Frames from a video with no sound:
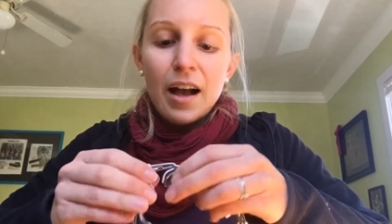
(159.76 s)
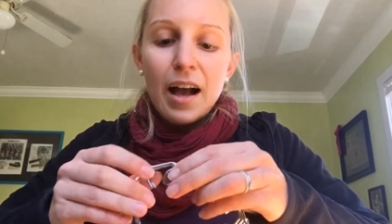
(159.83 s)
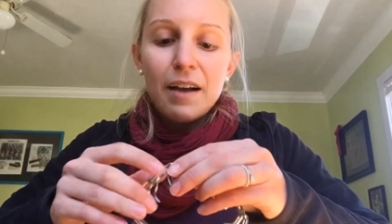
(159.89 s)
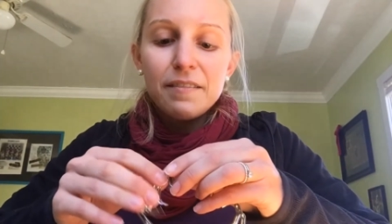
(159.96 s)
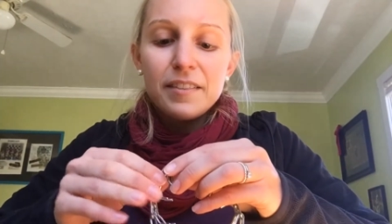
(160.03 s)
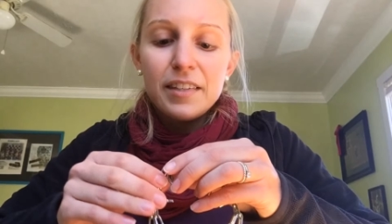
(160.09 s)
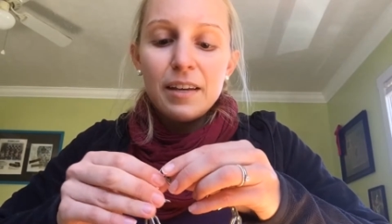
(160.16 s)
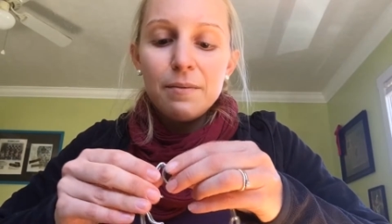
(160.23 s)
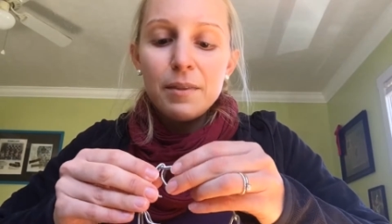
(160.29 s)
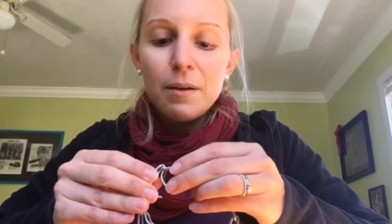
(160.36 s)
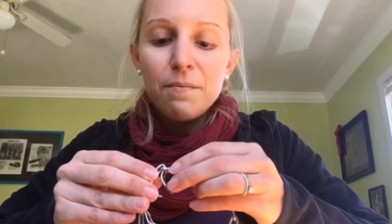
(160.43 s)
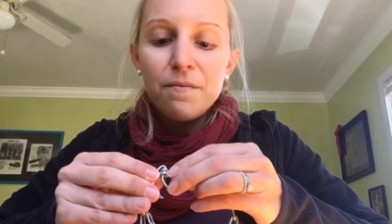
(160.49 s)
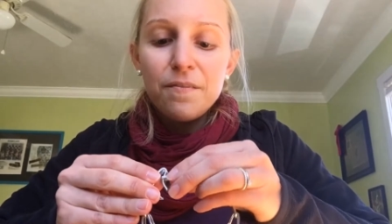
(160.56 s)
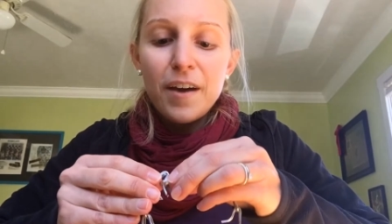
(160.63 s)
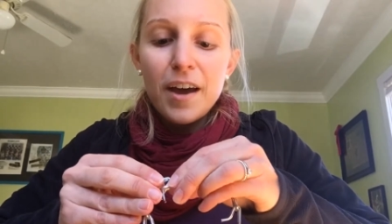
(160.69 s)
I've seen
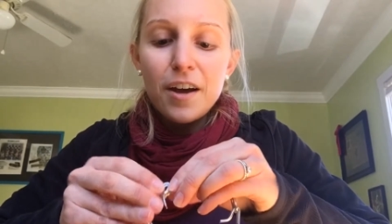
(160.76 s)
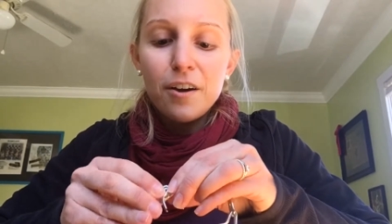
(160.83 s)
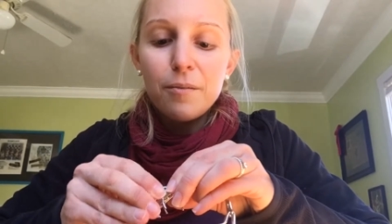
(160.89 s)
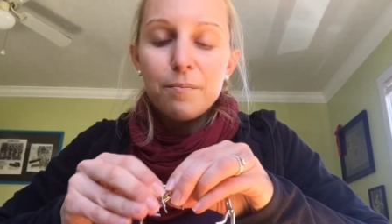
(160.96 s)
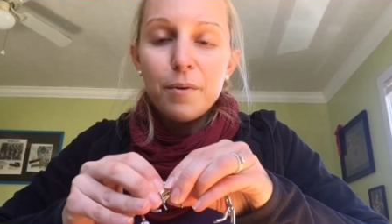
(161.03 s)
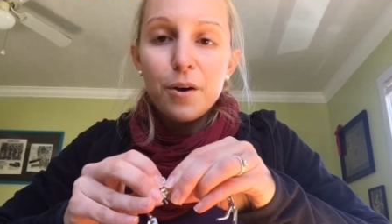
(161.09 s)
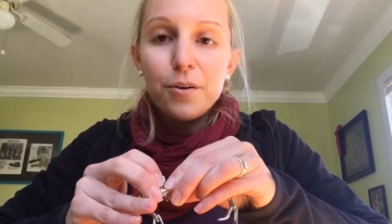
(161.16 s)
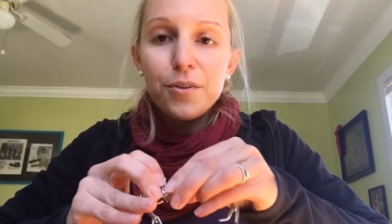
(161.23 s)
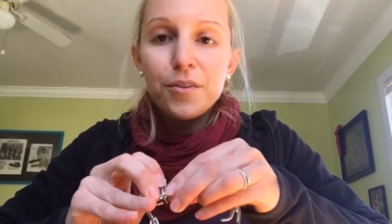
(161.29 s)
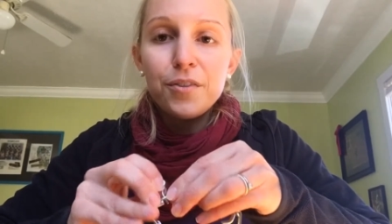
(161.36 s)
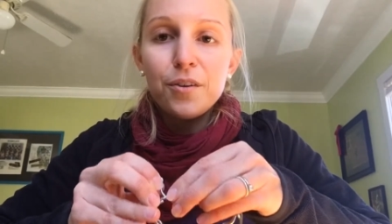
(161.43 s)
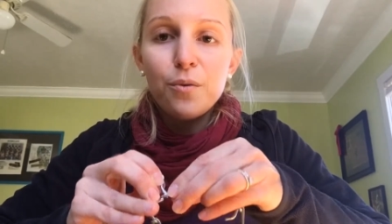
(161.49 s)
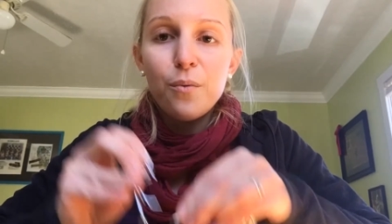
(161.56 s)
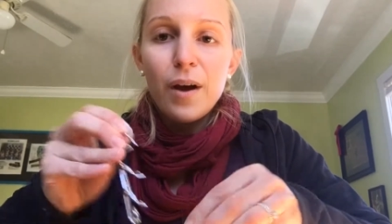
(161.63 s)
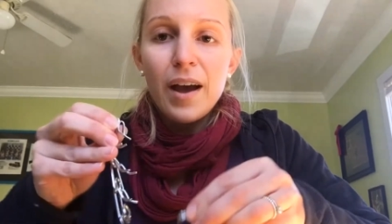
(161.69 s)
them fail both in
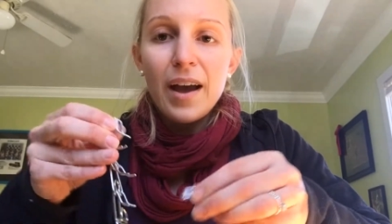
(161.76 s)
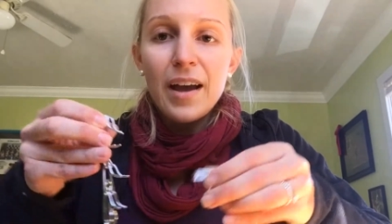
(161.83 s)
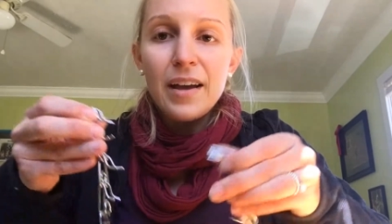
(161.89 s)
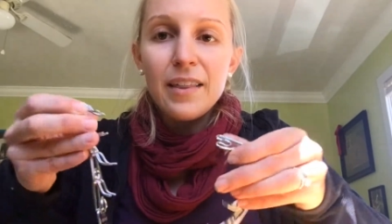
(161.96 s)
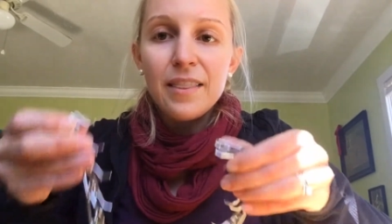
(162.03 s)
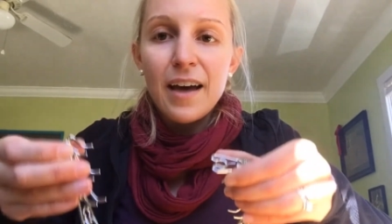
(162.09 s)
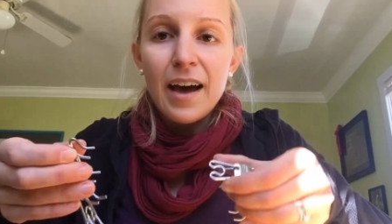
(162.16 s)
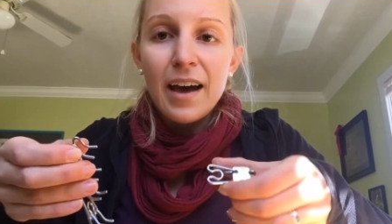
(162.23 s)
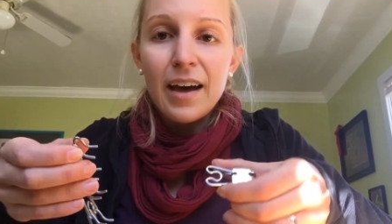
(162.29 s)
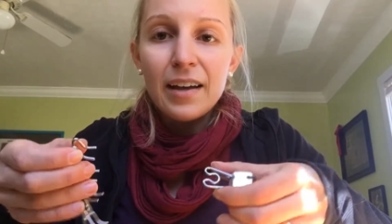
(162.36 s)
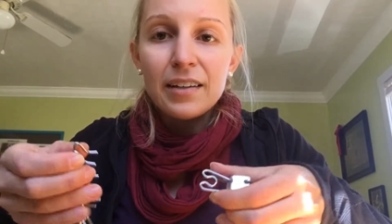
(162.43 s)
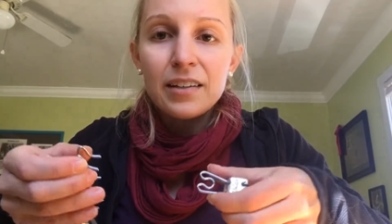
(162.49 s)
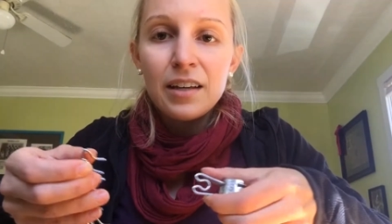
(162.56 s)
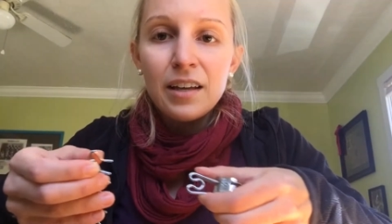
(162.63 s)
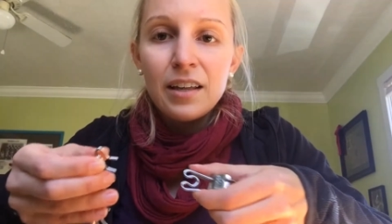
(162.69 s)
the way
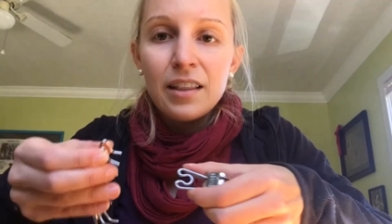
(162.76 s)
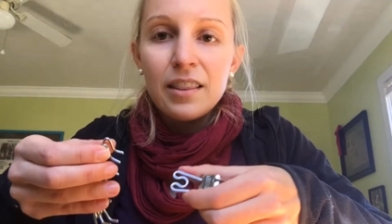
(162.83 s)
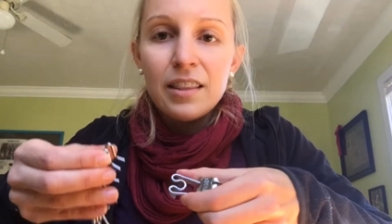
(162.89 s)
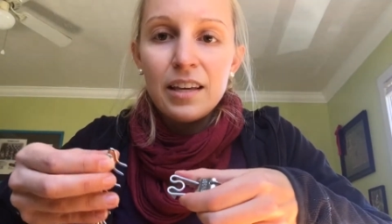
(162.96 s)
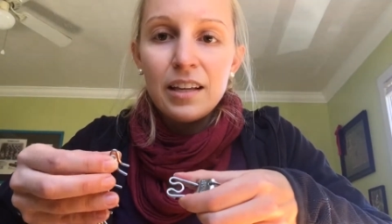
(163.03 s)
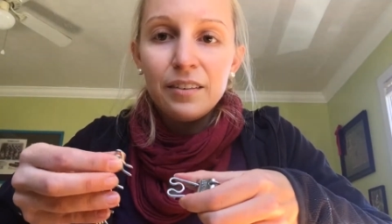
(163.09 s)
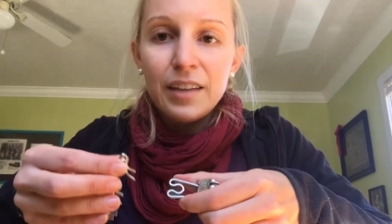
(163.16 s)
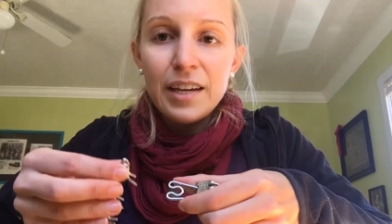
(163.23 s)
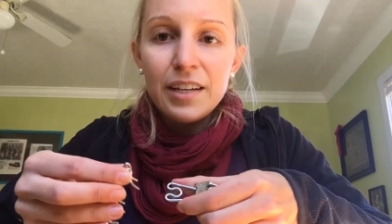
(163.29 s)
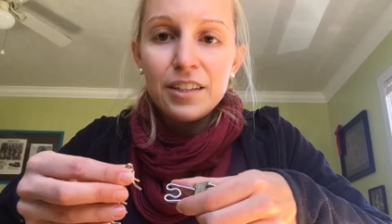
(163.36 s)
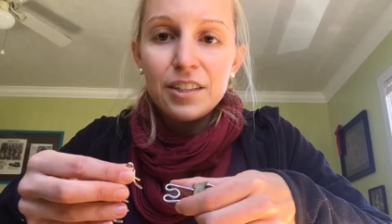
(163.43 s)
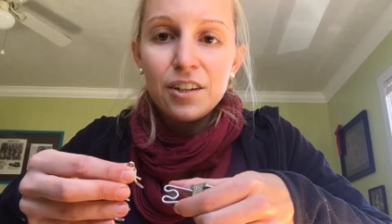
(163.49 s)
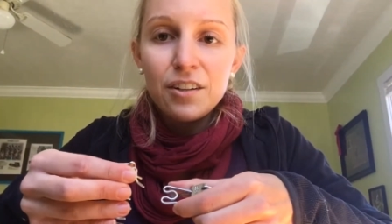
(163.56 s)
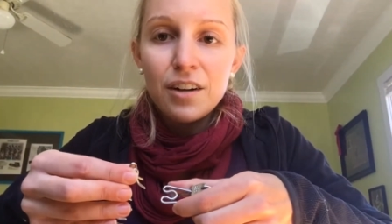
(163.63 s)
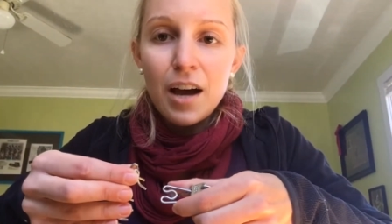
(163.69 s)
that the
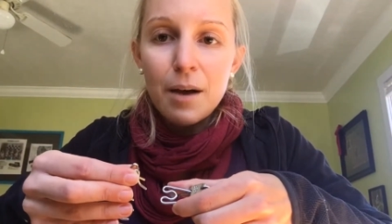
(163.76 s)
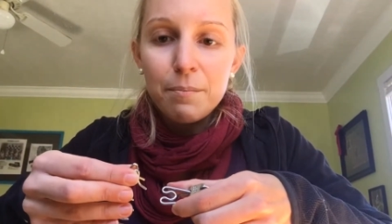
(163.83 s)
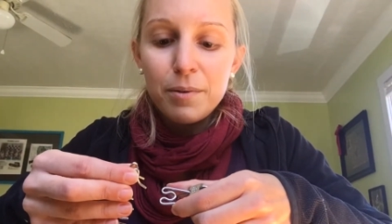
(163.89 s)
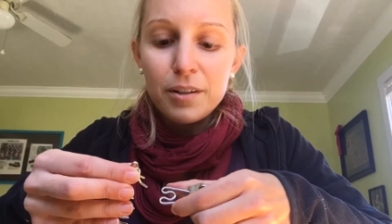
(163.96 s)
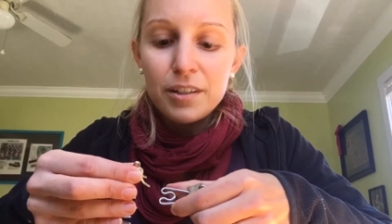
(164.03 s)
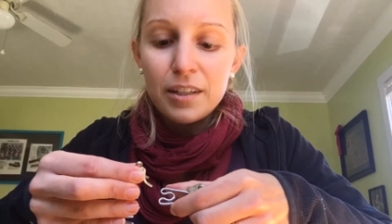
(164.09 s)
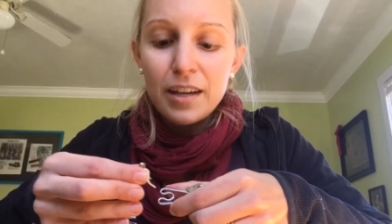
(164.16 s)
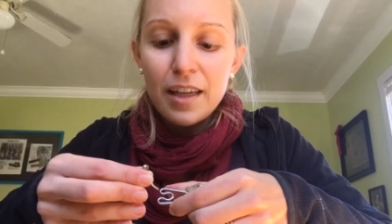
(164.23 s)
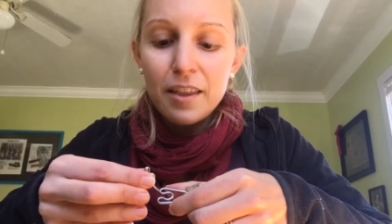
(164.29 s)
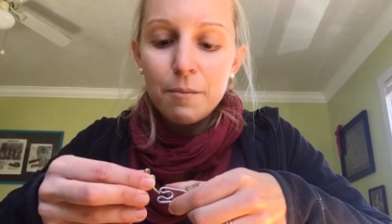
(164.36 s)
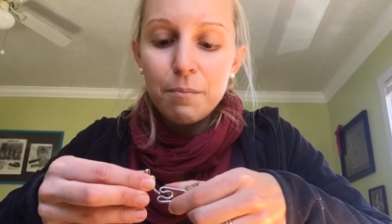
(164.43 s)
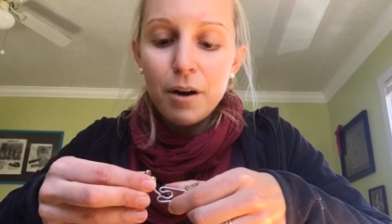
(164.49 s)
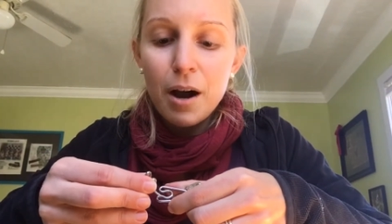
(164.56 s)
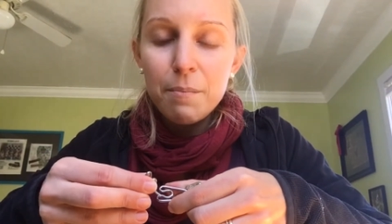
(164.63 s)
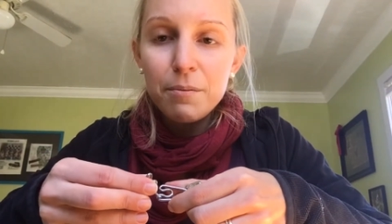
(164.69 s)
links are not put together
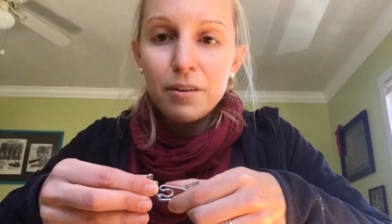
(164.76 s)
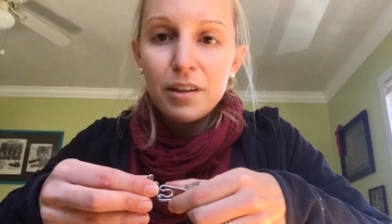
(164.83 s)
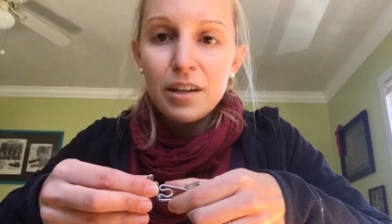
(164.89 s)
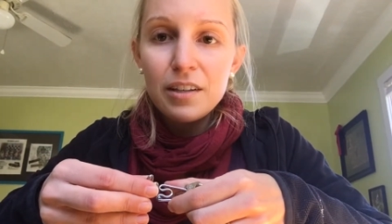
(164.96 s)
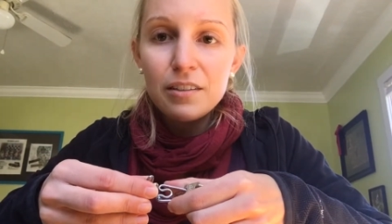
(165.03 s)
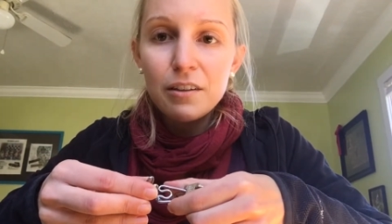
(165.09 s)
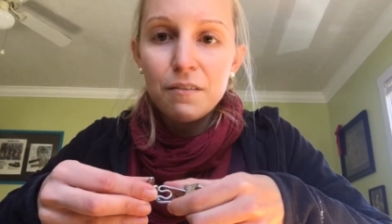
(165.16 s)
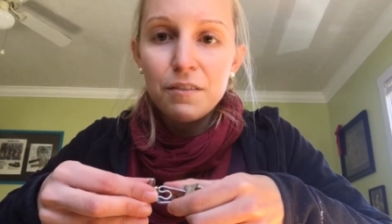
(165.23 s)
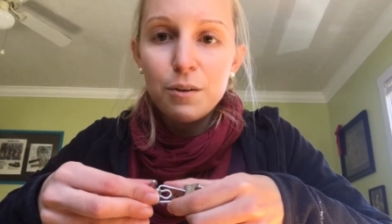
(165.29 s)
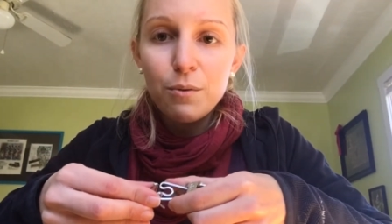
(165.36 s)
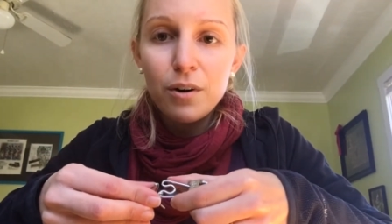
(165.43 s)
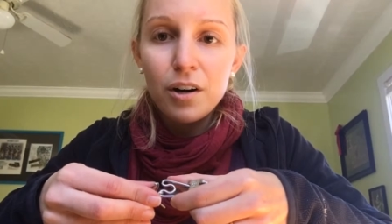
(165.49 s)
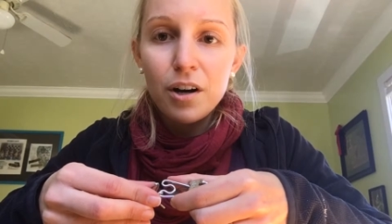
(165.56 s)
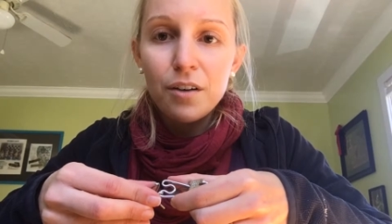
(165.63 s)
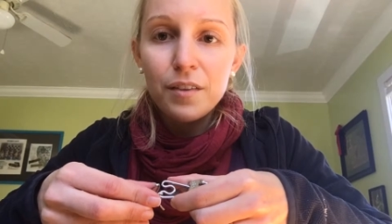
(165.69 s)
properly. So if you
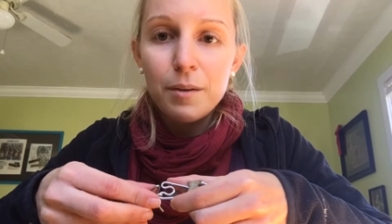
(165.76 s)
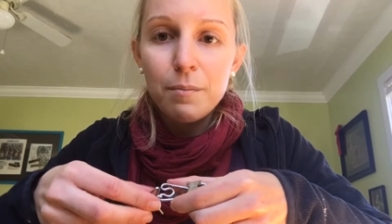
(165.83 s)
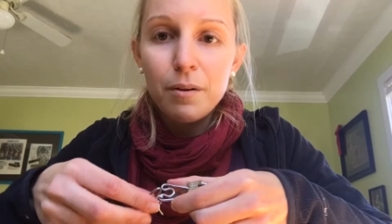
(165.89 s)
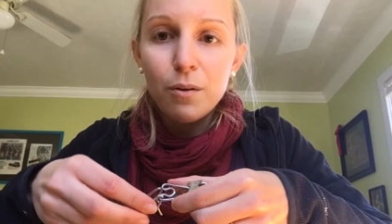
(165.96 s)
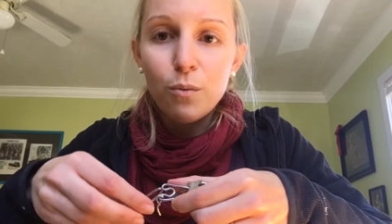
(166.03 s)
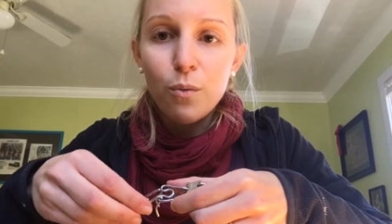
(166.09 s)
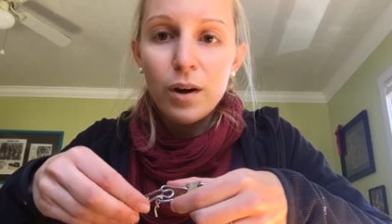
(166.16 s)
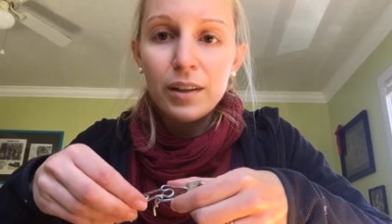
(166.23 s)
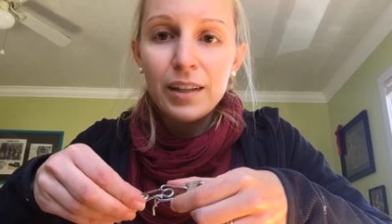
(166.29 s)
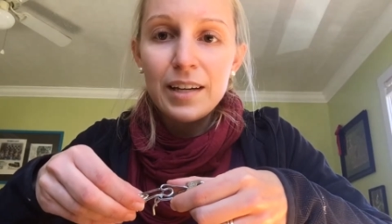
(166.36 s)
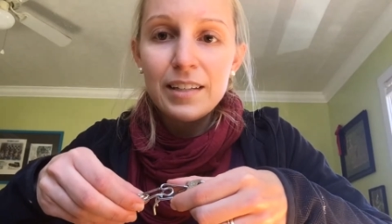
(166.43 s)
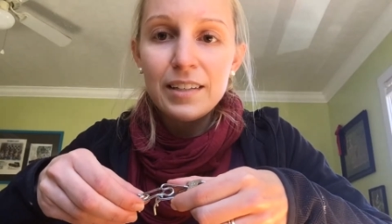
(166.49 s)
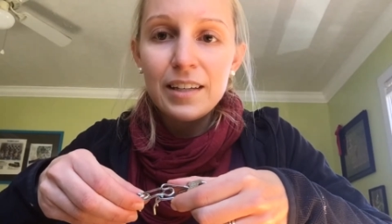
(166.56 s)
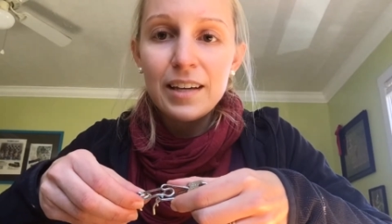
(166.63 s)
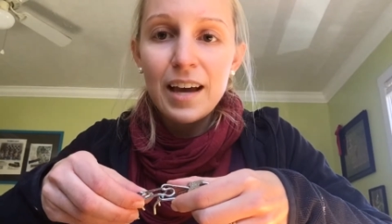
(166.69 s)
were to only put one
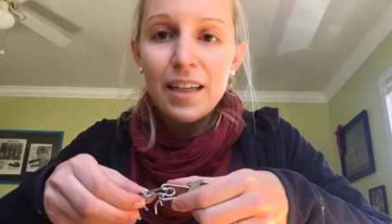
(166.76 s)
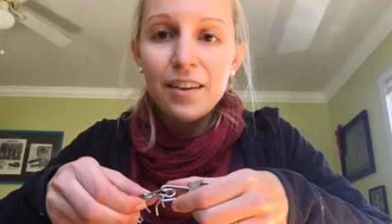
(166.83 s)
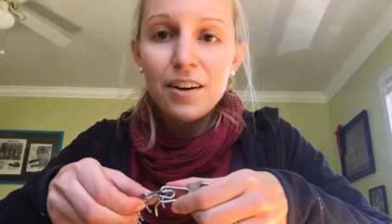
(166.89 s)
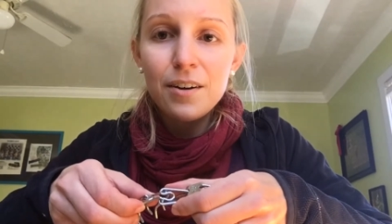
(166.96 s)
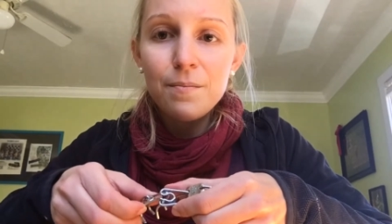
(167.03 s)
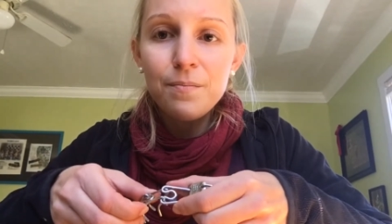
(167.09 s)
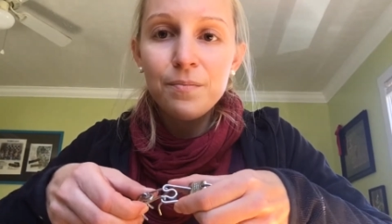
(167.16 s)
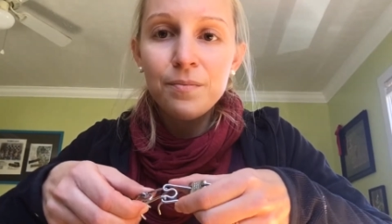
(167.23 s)
link together,